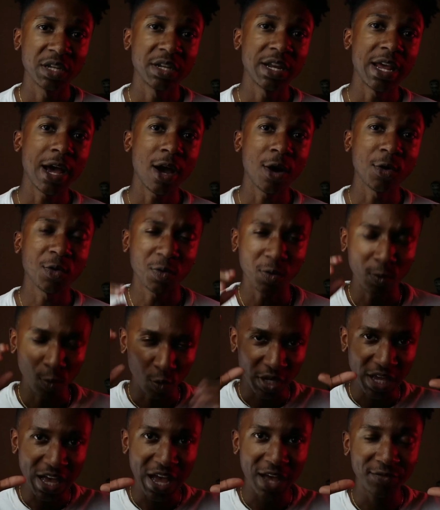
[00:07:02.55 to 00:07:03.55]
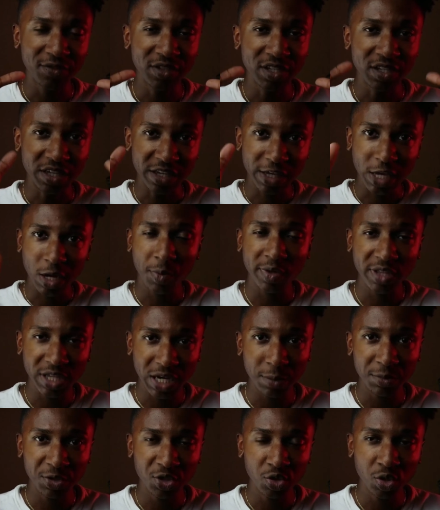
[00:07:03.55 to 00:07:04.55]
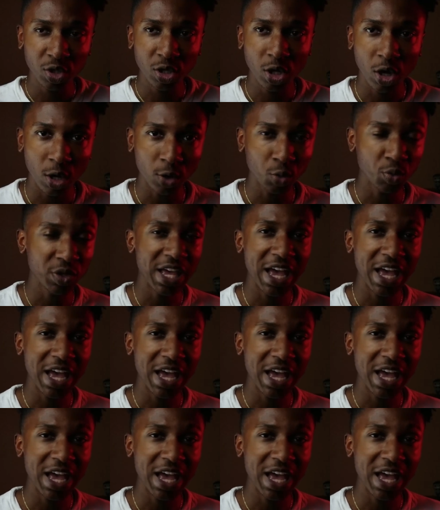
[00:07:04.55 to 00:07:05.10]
Now we have the camera that I'm shooting on,